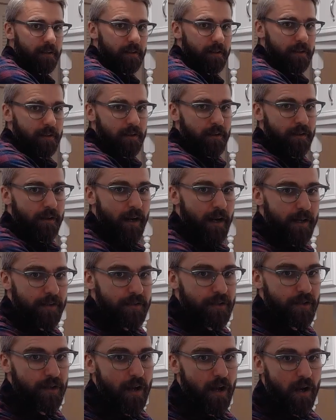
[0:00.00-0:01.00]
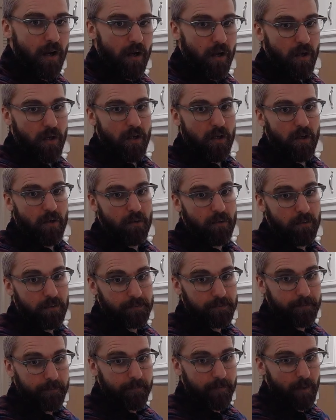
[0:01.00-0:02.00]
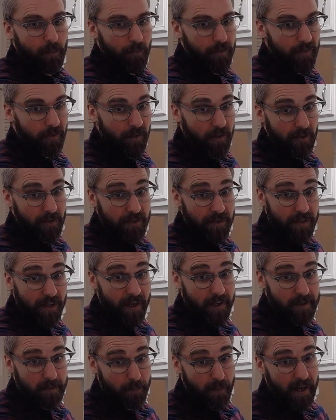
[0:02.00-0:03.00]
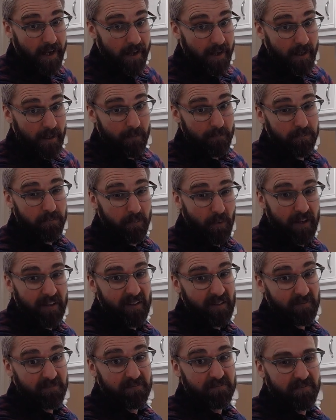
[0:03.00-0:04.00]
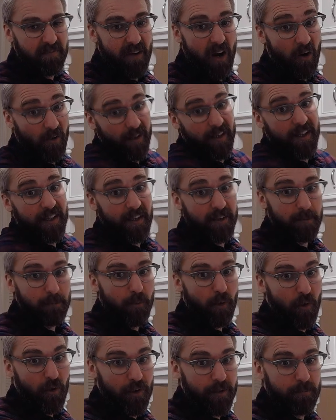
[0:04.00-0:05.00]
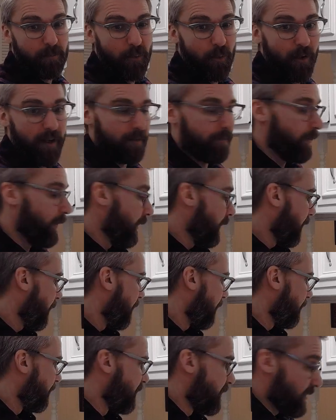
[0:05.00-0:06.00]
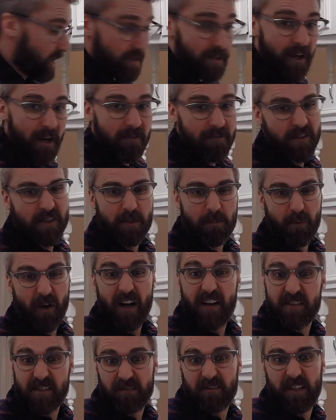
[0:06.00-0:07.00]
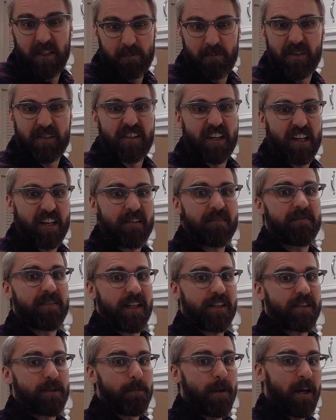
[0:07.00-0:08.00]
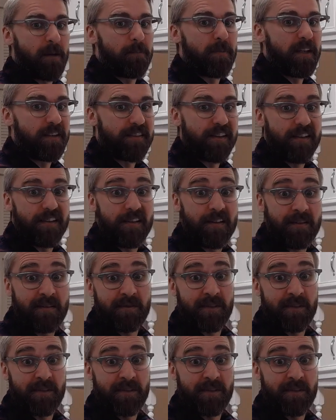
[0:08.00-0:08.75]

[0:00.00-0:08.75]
All right, so with the little saucepan, we already hit the boiling point. The stove is surprisingly puts out a decent amount of BTUs.